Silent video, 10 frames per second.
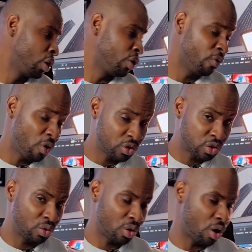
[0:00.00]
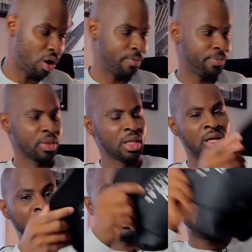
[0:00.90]
You've also got
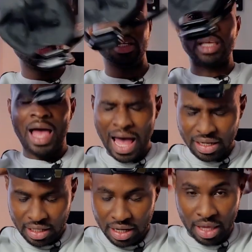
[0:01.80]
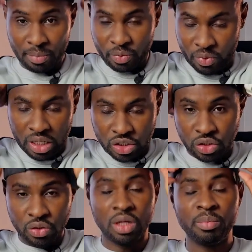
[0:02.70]
this hat clip
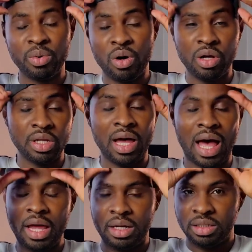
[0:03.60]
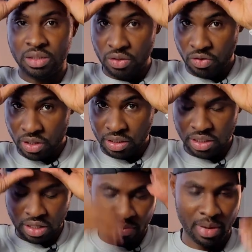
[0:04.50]
which you can put on your hat, so you got this
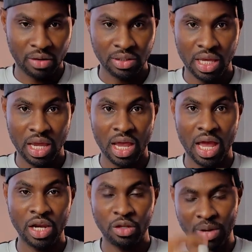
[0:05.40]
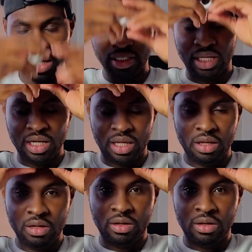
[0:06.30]
little mount here and you basically